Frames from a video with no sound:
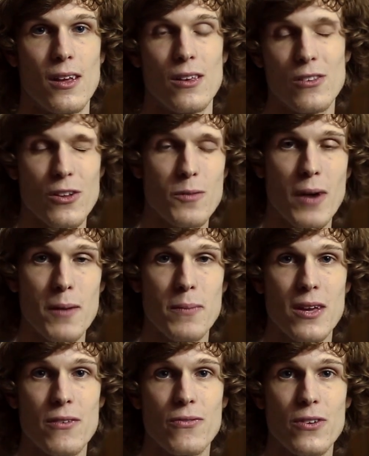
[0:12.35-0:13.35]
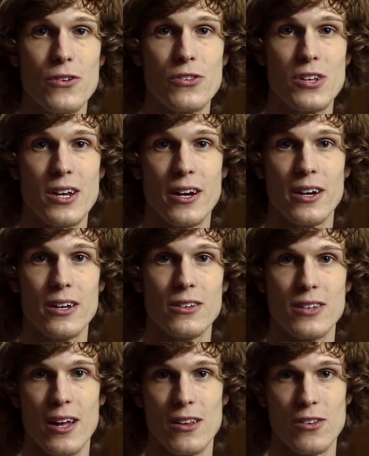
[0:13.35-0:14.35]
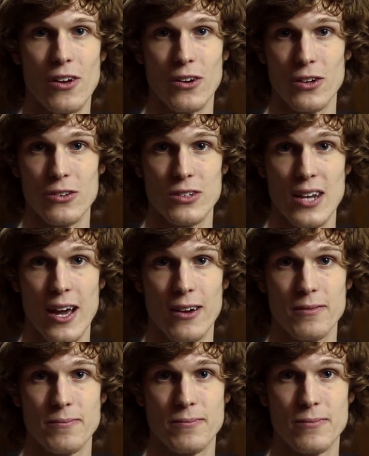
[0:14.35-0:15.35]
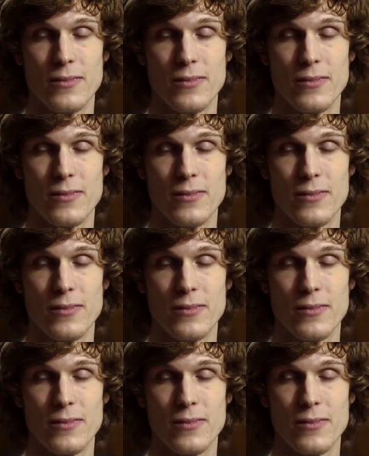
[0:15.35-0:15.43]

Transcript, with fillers: So there might be a few scenarios how this all goes down.